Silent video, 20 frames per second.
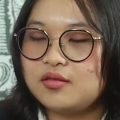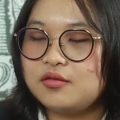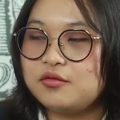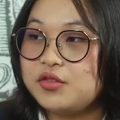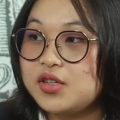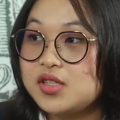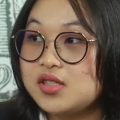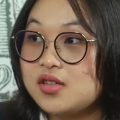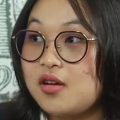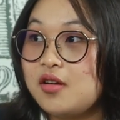
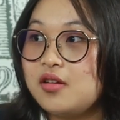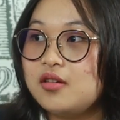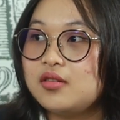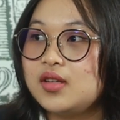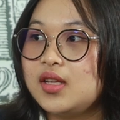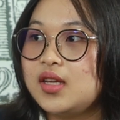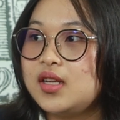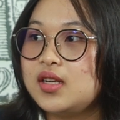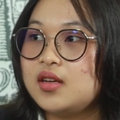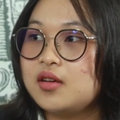
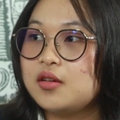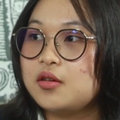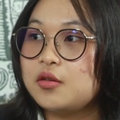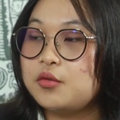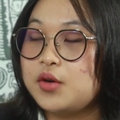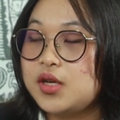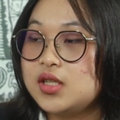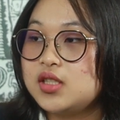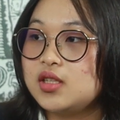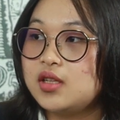result in a
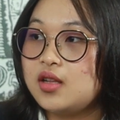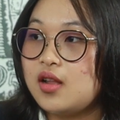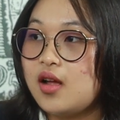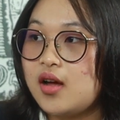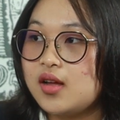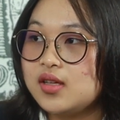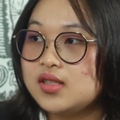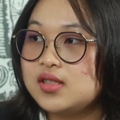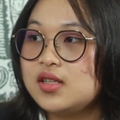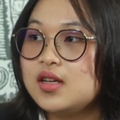greater
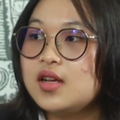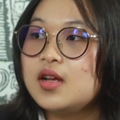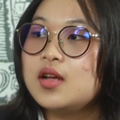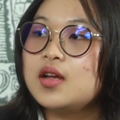loss